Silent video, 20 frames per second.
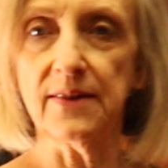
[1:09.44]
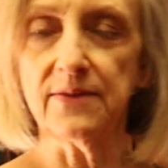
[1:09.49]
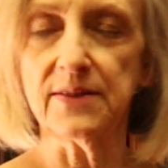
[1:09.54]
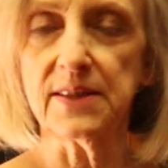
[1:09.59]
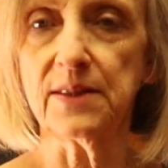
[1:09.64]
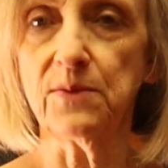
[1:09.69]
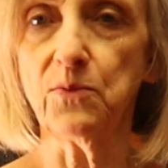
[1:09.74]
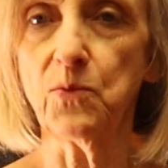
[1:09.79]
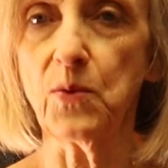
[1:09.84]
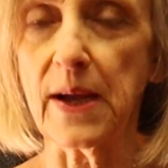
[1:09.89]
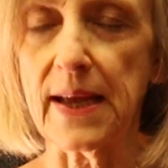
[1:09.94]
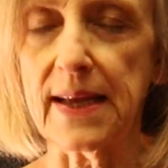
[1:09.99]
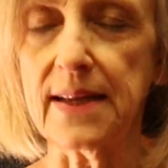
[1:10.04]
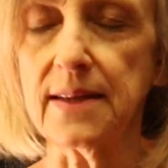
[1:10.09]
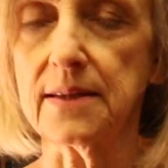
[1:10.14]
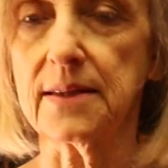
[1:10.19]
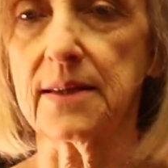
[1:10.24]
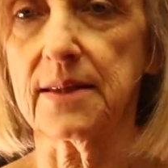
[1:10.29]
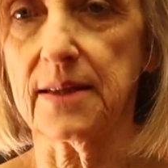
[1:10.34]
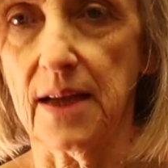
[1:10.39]
have some
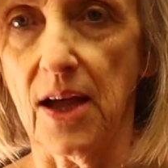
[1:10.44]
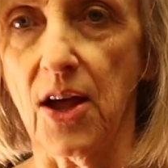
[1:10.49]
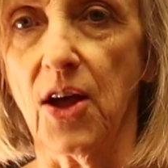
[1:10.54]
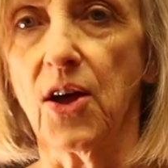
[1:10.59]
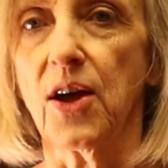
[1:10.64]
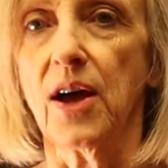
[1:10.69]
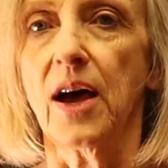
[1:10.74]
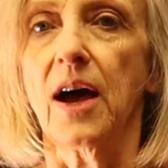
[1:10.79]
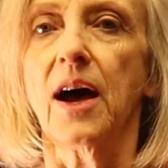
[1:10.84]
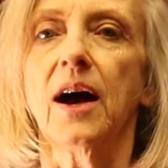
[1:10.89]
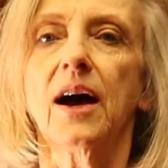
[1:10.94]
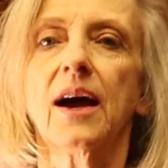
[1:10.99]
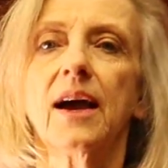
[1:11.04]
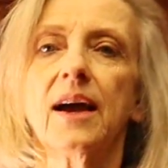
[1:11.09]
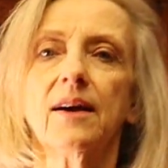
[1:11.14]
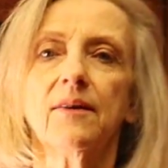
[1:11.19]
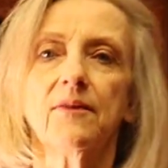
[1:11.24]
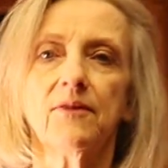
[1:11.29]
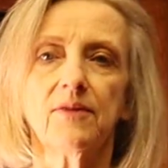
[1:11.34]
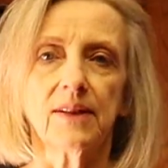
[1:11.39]
weights,
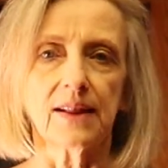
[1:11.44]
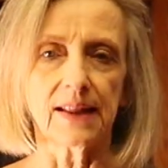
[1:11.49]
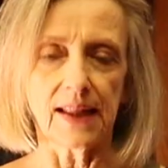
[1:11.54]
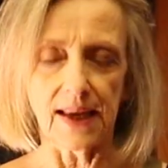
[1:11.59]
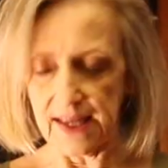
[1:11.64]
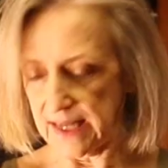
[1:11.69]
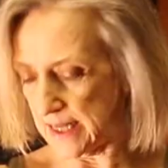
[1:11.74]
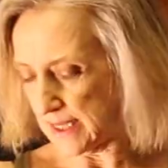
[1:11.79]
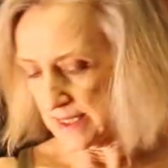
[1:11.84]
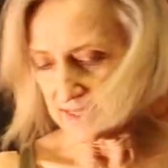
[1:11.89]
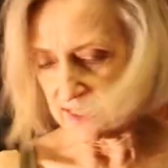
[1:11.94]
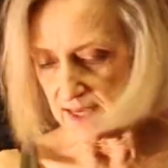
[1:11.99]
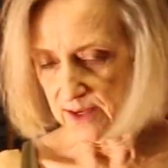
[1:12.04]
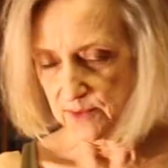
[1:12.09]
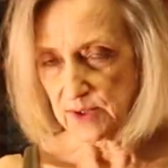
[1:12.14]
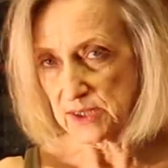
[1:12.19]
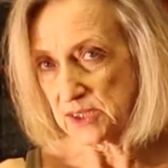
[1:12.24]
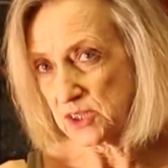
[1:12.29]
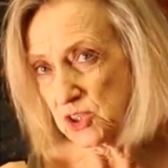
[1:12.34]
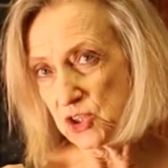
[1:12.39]
ladies,
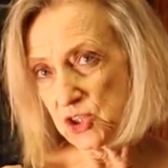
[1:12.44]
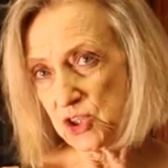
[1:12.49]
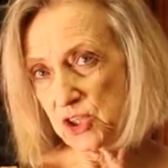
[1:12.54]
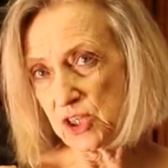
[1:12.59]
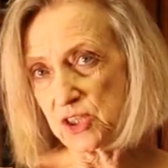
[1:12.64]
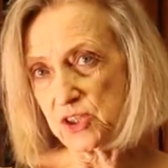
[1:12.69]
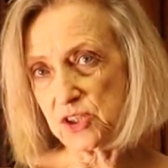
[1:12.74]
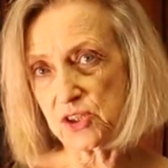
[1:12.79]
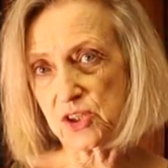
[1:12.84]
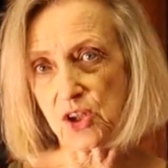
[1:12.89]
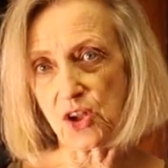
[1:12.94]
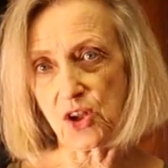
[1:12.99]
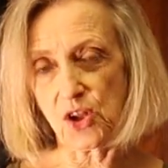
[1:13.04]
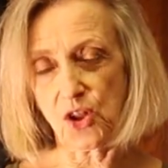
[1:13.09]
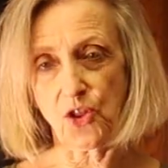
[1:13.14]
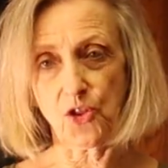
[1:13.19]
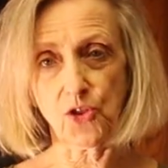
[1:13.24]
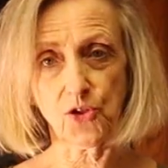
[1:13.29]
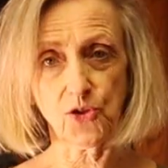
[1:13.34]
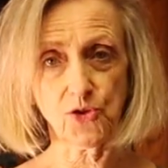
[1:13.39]
I would suggest
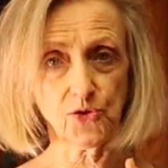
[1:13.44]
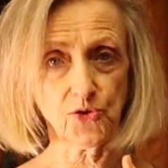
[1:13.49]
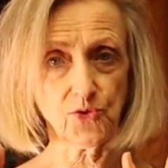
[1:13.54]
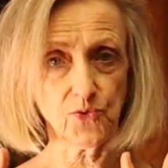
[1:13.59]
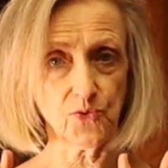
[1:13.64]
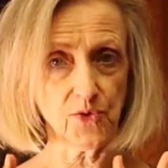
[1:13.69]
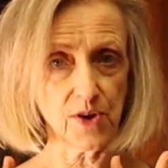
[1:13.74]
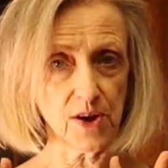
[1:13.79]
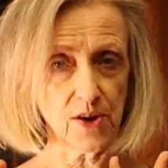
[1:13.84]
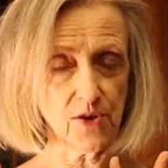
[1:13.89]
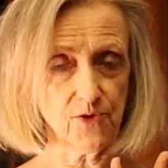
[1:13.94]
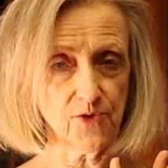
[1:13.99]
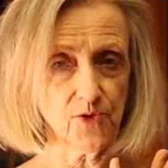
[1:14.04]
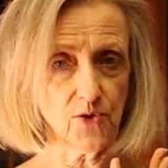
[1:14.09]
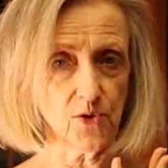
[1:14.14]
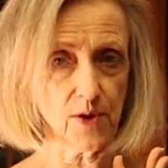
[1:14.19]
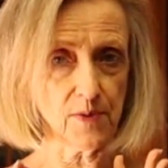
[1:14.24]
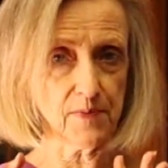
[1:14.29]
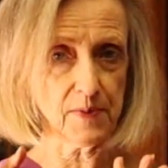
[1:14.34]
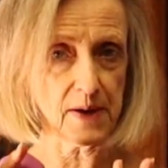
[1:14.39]
3 or
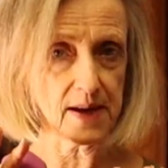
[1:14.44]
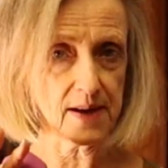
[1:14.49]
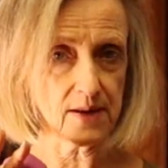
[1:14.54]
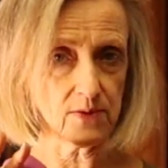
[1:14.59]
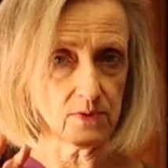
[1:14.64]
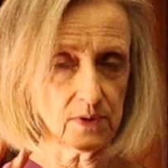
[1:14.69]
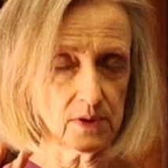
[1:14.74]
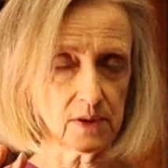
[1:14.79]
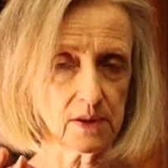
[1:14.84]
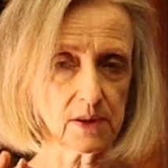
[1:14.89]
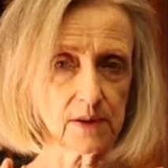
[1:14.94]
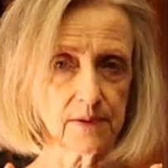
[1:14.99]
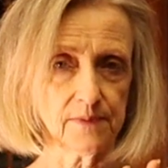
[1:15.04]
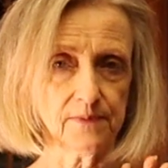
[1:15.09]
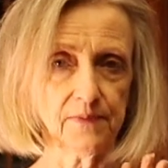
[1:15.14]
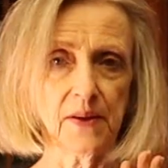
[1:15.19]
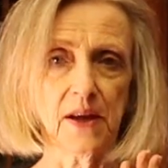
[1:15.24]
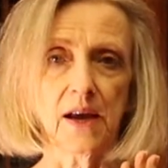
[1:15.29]
4 pounds.